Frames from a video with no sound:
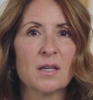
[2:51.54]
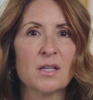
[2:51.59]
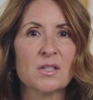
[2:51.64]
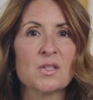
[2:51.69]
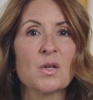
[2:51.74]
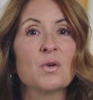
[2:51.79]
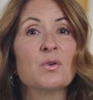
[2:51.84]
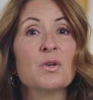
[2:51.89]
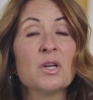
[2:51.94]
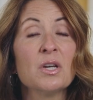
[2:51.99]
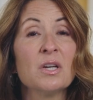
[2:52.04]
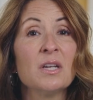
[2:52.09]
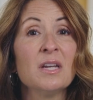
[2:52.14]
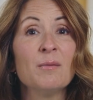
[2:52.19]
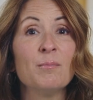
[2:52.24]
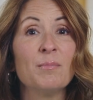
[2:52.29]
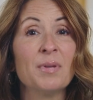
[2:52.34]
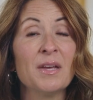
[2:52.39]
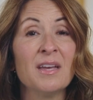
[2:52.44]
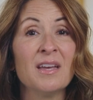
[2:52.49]
So could
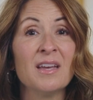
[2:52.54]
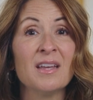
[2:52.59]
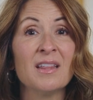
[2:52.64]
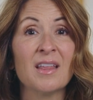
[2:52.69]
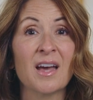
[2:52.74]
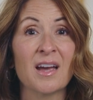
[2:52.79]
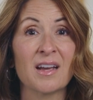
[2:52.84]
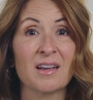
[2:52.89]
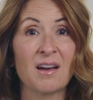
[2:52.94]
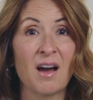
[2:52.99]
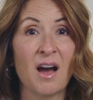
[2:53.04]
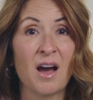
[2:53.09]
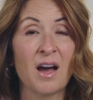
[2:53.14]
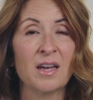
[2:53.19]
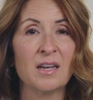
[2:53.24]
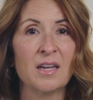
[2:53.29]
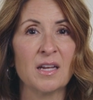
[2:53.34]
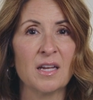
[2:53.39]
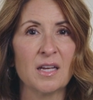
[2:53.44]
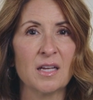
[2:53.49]
it be that
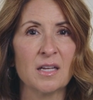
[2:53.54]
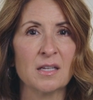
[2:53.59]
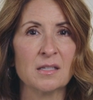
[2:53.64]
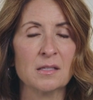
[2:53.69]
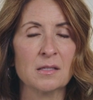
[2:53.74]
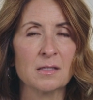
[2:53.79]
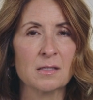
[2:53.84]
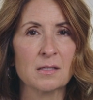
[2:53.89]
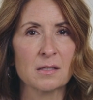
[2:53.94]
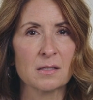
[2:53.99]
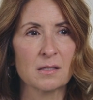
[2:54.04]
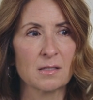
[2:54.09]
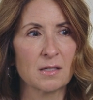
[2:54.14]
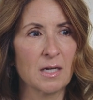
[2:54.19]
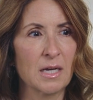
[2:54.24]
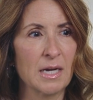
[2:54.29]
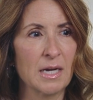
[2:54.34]
God is